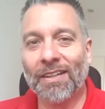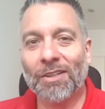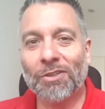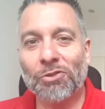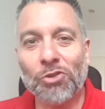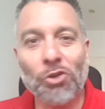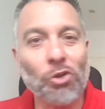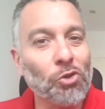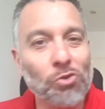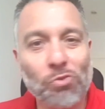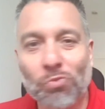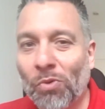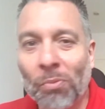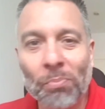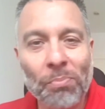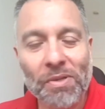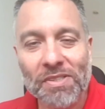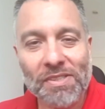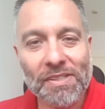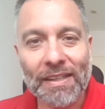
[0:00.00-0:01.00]
Those won't
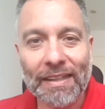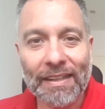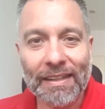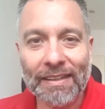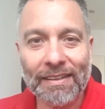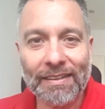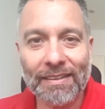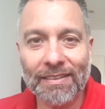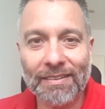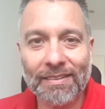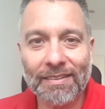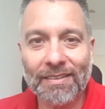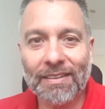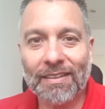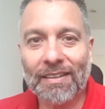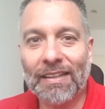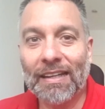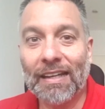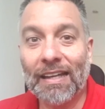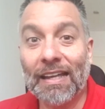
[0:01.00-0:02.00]
be seeing,
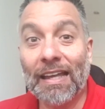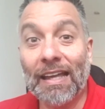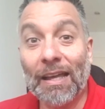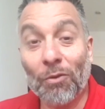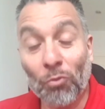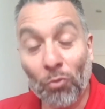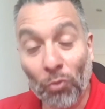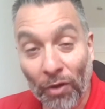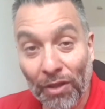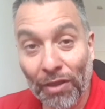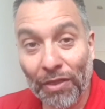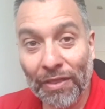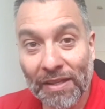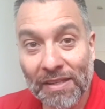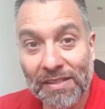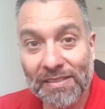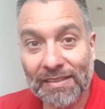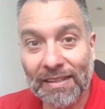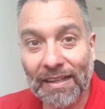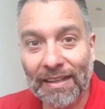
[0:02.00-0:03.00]
when
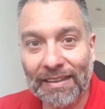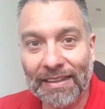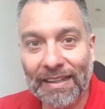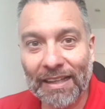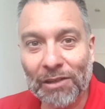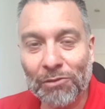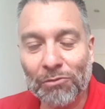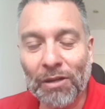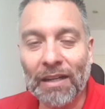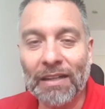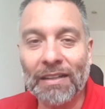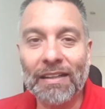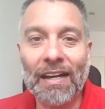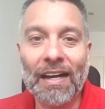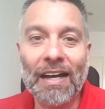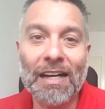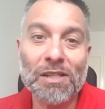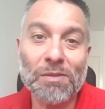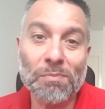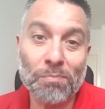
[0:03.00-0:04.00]
things start getting right,
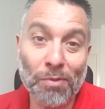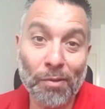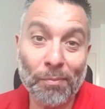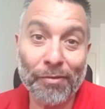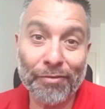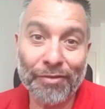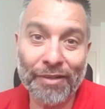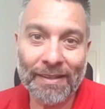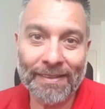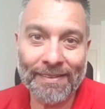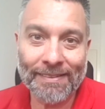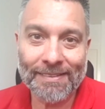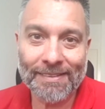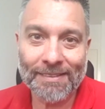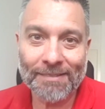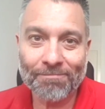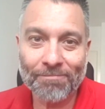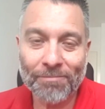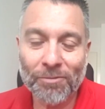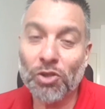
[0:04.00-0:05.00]
as proper
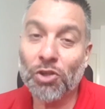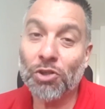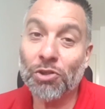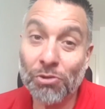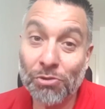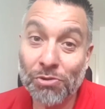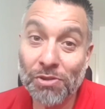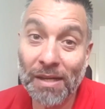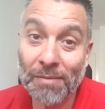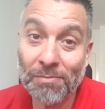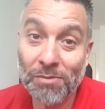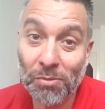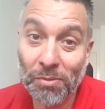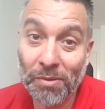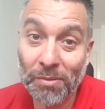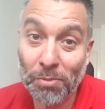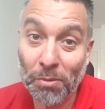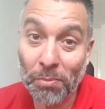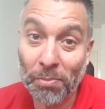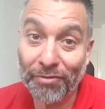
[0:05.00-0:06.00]
fans. So it's your time to be
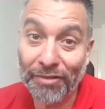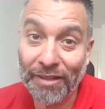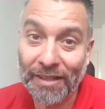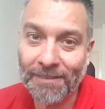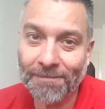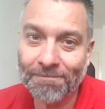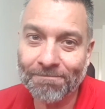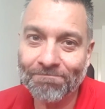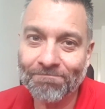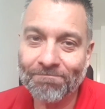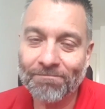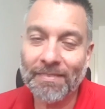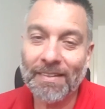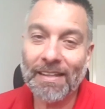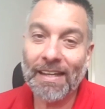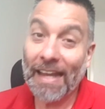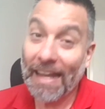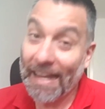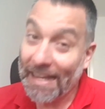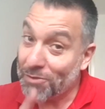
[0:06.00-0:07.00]
a proper fan.
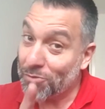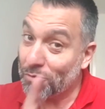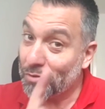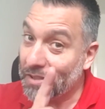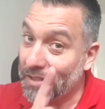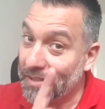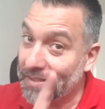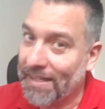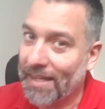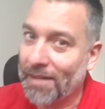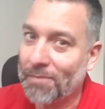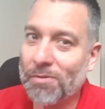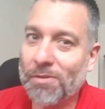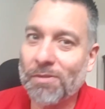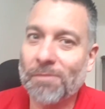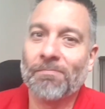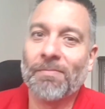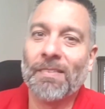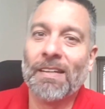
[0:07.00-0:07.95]
Interesting times.